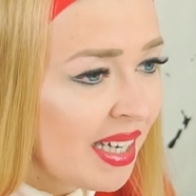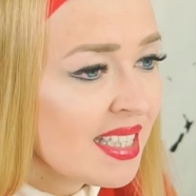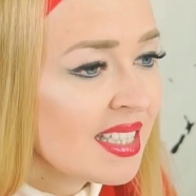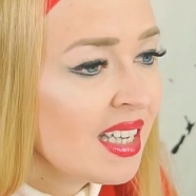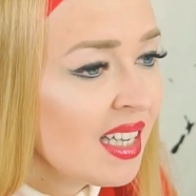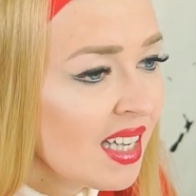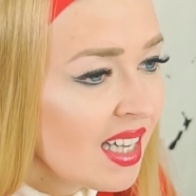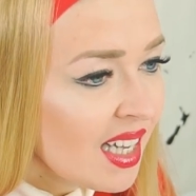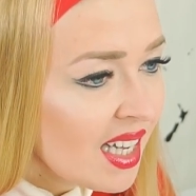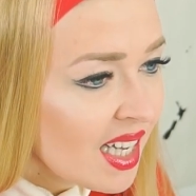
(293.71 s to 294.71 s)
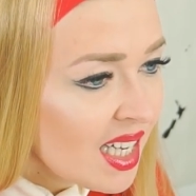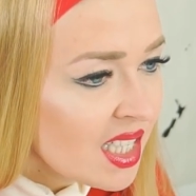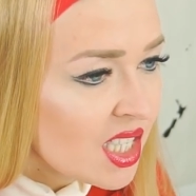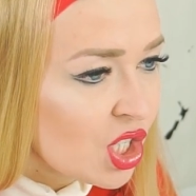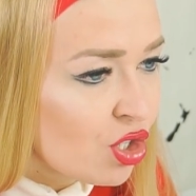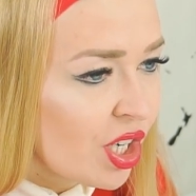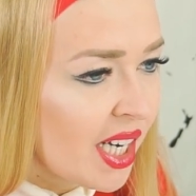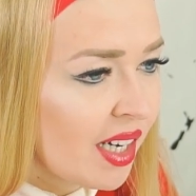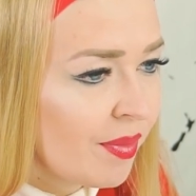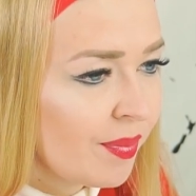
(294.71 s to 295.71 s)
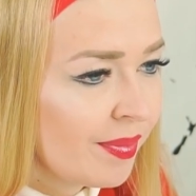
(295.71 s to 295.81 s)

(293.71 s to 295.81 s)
It's industry.